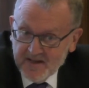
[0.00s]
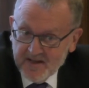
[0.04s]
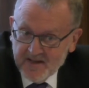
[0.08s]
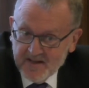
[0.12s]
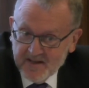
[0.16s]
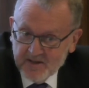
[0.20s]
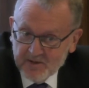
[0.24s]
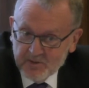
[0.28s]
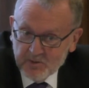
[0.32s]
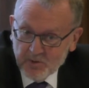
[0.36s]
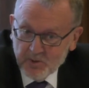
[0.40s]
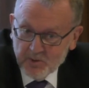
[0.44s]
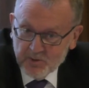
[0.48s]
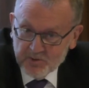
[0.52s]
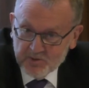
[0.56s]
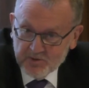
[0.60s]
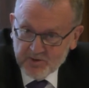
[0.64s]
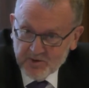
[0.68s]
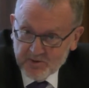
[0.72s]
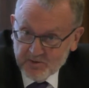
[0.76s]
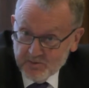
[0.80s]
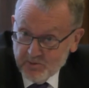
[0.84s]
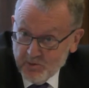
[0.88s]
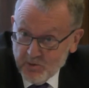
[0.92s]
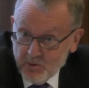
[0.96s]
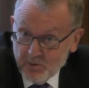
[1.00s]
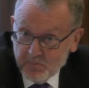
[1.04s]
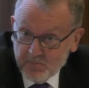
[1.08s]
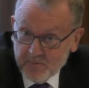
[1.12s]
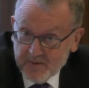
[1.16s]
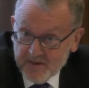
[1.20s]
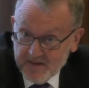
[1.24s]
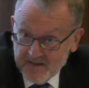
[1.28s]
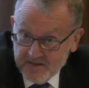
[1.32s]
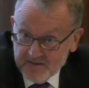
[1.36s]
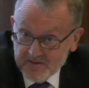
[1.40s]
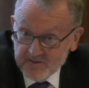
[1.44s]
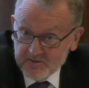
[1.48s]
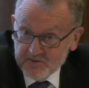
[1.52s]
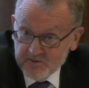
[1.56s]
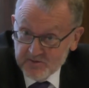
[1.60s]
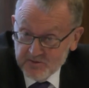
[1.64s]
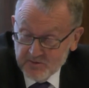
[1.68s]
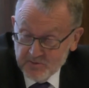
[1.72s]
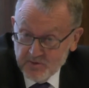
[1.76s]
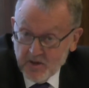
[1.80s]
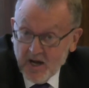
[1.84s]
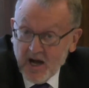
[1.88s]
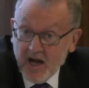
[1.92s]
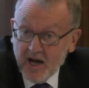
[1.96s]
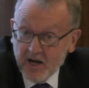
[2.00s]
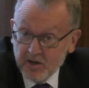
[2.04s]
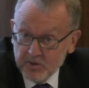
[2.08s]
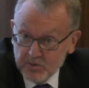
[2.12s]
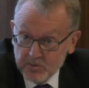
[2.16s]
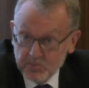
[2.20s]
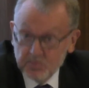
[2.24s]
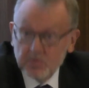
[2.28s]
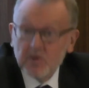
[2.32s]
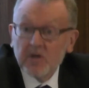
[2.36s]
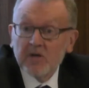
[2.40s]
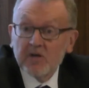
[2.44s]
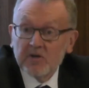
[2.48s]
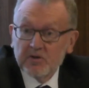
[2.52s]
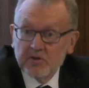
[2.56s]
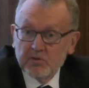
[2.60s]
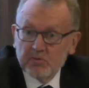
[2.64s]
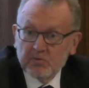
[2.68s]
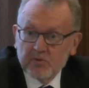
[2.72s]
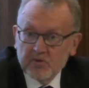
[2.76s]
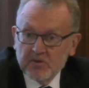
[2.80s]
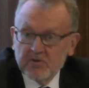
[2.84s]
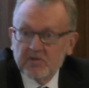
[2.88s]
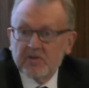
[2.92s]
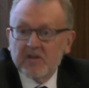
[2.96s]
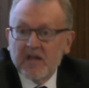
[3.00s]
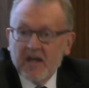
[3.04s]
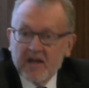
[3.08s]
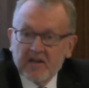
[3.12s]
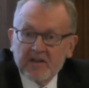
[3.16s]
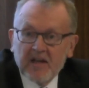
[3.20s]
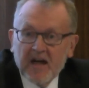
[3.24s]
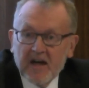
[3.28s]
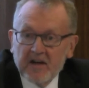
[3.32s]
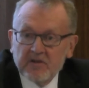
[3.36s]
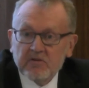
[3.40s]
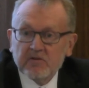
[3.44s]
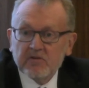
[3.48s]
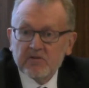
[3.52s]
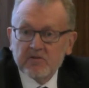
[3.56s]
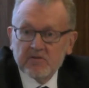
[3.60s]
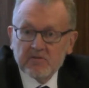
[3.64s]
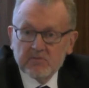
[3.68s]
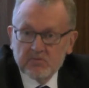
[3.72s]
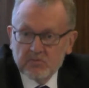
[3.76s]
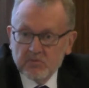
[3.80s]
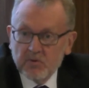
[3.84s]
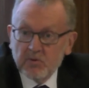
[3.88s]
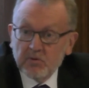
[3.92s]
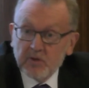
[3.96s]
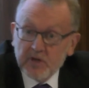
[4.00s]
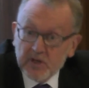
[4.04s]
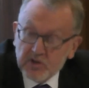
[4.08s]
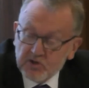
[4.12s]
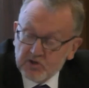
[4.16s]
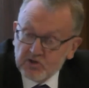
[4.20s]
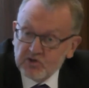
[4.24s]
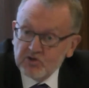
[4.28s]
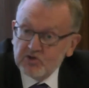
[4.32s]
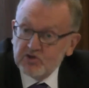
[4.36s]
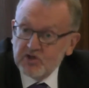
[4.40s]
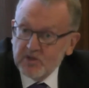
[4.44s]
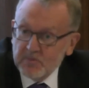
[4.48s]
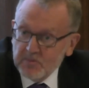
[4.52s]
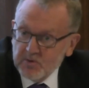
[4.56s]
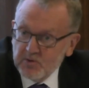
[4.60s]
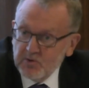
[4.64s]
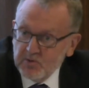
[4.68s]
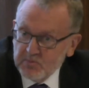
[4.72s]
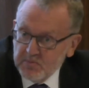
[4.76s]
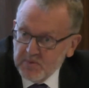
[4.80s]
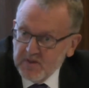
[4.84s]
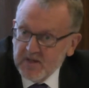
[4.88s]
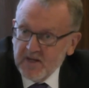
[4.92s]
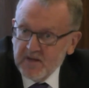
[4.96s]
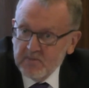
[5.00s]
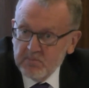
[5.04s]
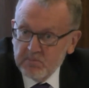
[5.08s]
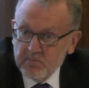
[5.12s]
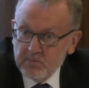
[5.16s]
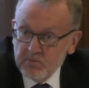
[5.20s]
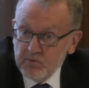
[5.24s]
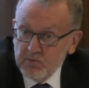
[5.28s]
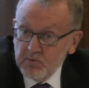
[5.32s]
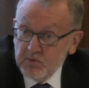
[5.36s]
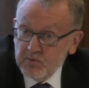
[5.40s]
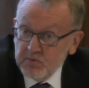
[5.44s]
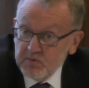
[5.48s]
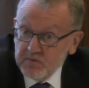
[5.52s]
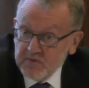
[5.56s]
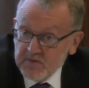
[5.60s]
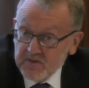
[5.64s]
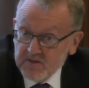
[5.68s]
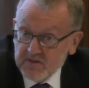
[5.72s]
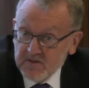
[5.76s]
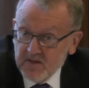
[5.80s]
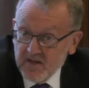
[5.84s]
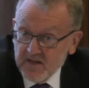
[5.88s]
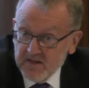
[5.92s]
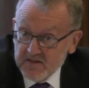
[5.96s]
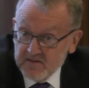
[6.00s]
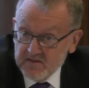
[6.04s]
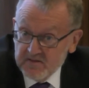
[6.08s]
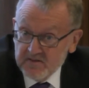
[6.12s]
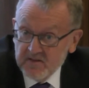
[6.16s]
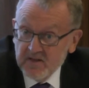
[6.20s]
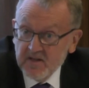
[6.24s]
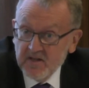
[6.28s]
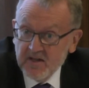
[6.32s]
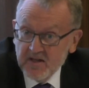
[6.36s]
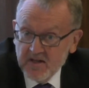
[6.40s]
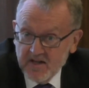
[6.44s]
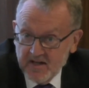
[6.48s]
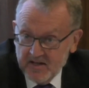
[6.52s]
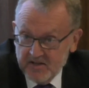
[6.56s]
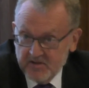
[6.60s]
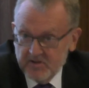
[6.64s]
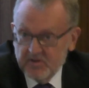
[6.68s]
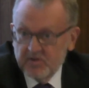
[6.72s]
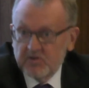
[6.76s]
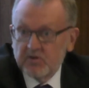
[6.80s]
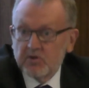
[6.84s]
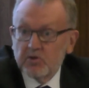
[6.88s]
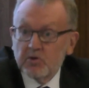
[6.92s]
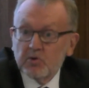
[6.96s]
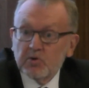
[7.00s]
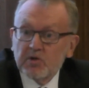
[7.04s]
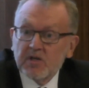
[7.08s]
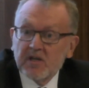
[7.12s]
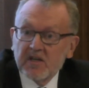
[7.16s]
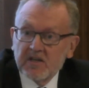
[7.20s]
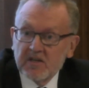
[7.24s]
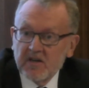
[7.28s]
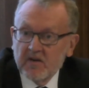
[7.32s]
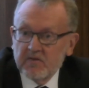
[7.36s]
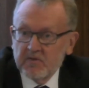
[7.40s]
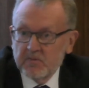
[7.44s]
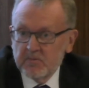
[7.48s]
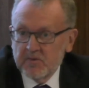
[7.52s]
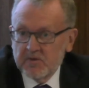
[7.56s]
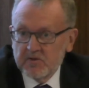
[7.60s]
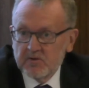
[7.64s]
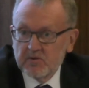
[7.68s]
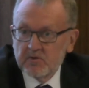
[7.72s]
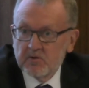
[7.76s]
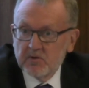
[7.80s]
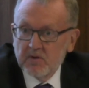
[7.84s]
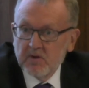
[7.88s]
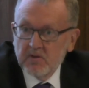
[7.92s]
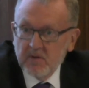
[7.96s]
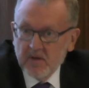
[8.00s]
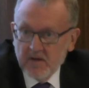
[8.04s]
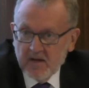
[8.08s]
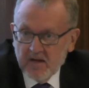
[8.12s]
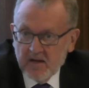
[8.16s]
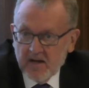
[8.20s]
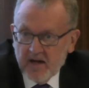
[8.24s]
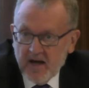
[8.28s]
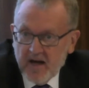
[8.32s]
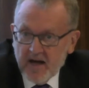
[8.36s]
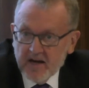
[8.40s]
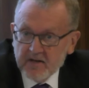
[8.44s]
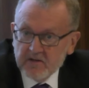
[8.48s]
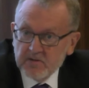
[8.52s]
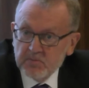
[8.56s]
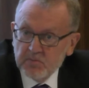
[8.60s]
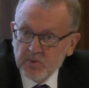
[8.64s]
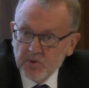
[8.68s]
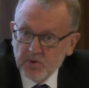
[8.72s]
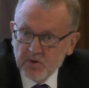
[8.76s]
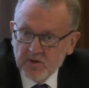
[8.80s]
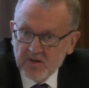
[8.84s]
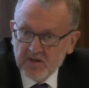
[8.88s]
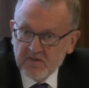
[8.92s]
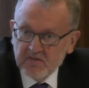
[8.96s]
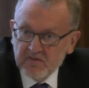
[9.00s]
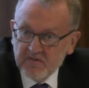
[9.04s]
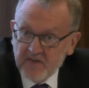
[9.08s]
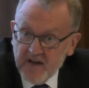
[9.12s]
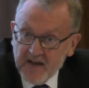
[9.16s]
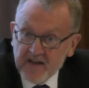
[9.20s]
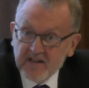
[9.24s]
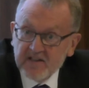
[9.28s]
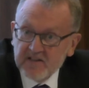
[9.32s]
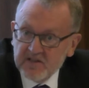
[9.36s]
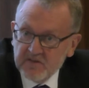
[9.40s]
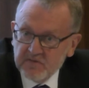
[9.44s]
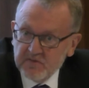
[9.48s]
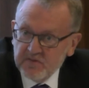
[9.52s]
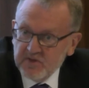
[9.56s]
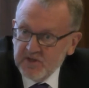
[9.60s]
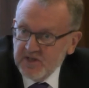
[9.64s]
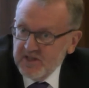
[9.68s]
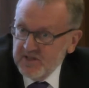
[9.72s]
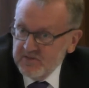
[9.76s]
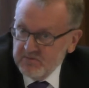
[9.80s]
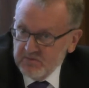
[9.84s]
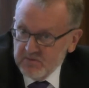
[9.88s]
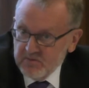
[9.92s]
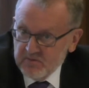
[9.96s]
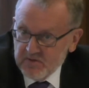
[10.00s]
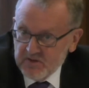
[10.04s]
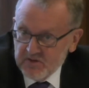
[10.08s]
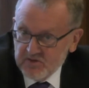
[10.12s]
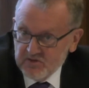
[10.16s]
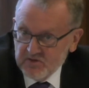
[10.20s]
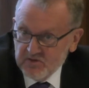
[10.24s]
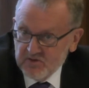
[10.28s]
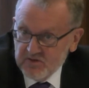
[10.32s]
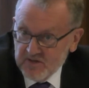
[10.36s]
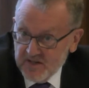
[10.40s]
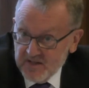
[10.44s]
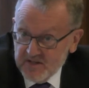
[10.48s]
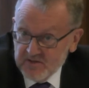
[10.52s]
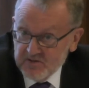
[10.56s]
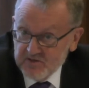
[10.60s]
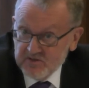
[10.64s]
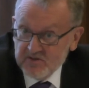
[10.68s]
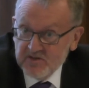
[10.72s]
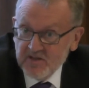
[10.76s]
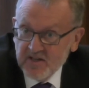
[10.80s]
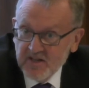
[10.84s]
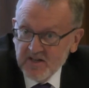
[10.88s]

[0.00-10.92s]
Lord Dunlop into how that relationship could be improved and that the UK government could act more effectively in relation to its